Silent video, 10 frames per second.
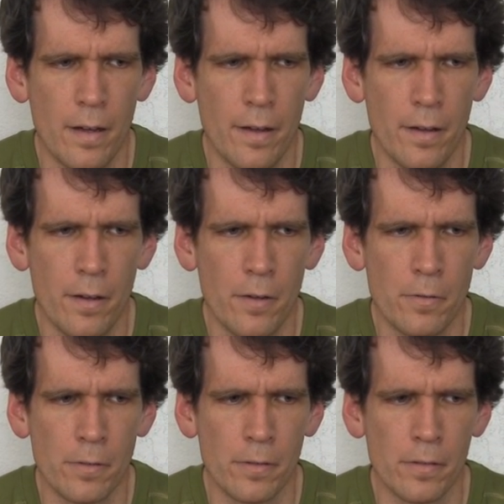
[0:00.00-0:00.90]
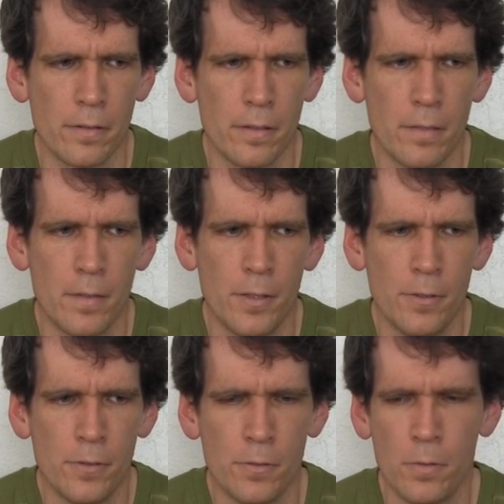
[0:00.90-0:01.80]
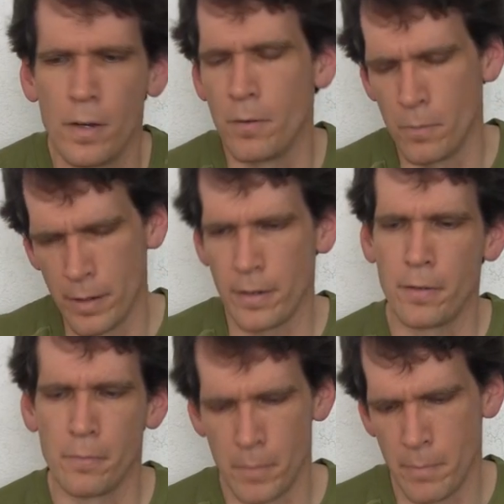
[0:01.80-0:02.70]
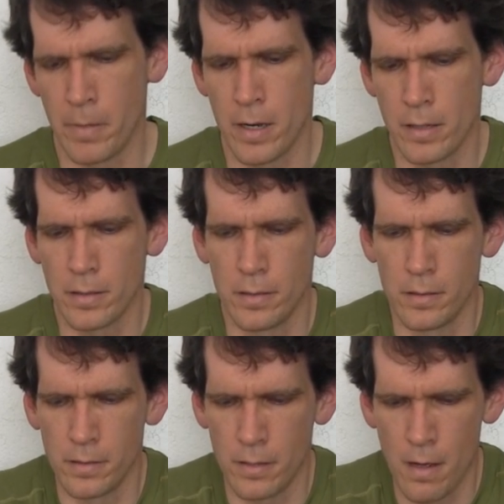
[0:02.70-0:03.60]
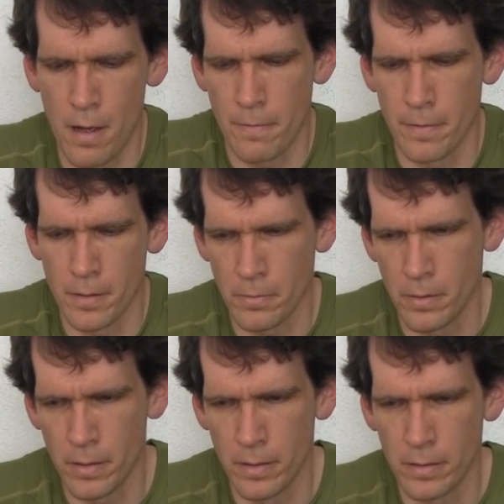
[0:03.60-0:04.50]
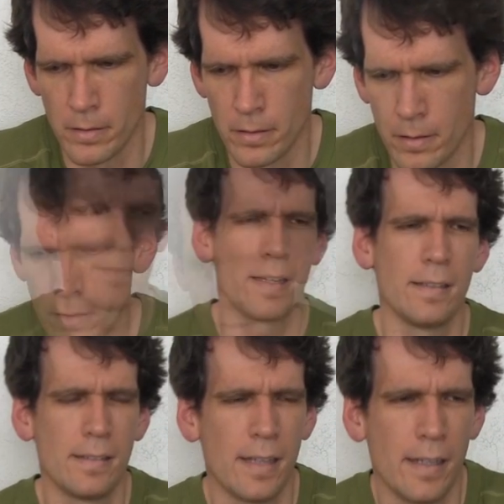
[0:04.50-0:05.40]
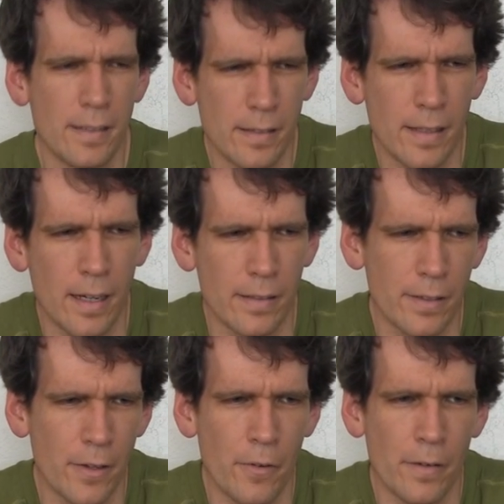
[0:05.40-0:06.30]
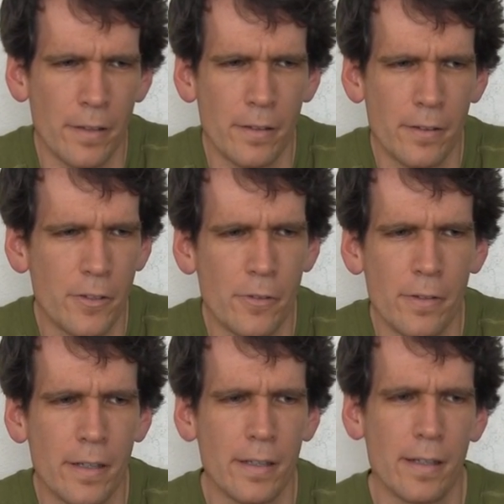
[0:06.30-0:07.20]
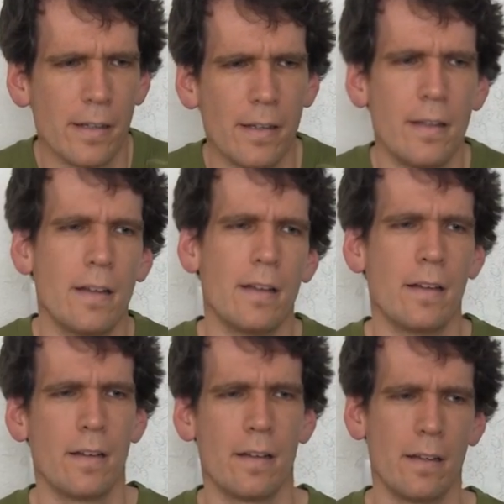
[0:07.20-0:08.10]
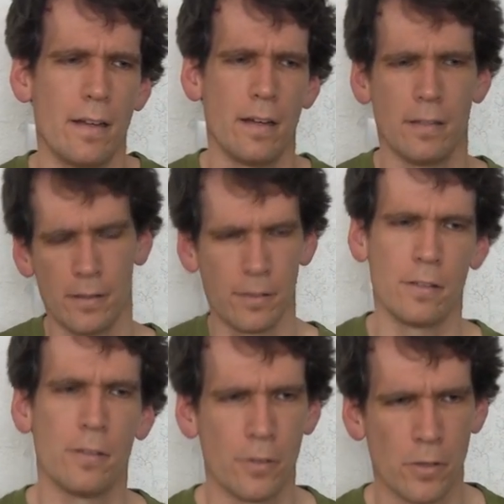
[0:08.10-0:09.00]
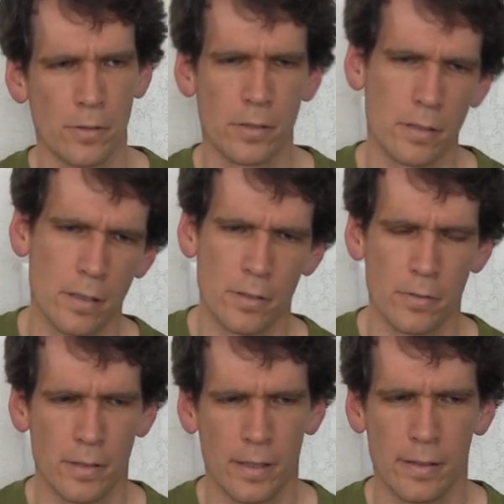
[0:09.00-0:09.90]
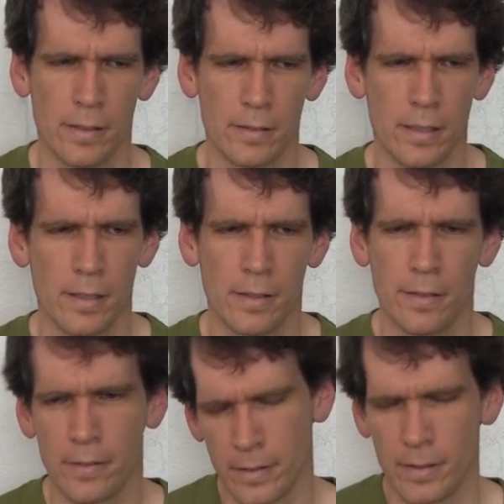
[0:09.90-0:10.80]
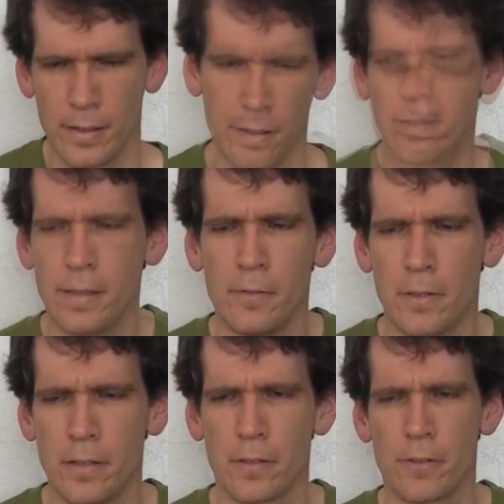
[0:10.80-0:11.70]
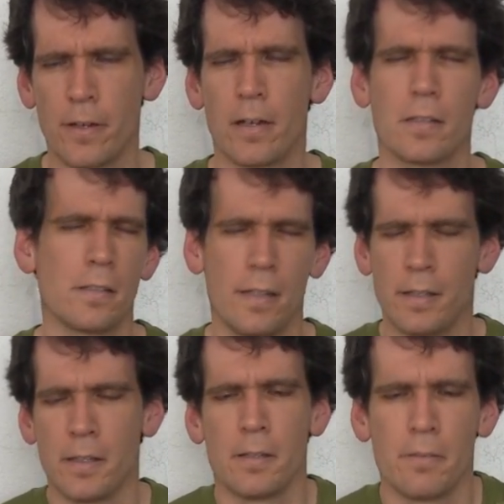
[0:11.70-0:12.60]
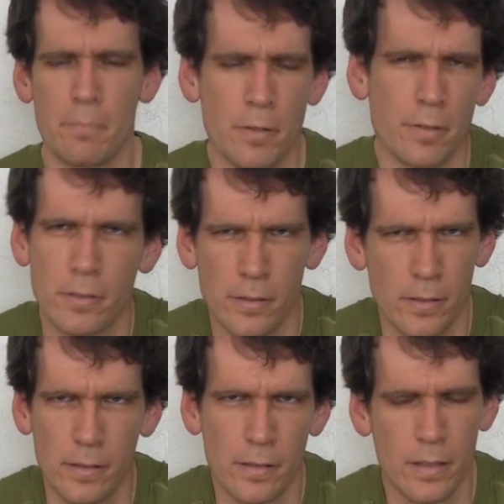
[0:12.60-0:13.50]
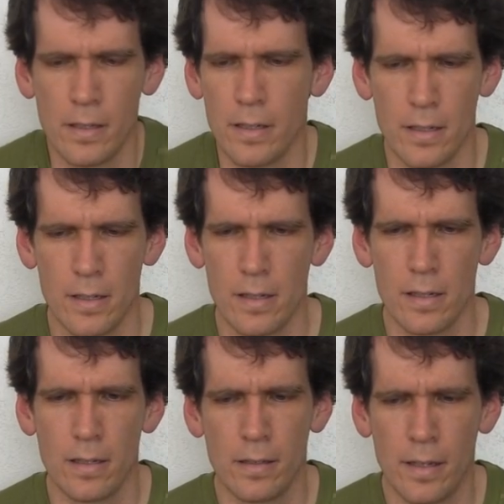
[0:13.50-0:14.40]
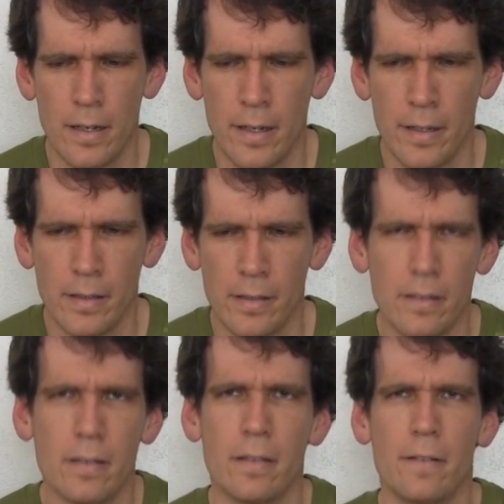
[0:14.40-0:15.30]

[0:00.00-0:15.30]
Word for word: uh, over to what where my boss's office was. I decided to not go into it. Uh, the, the door was closed when I got there, and I, I didn't want to cross any personal line.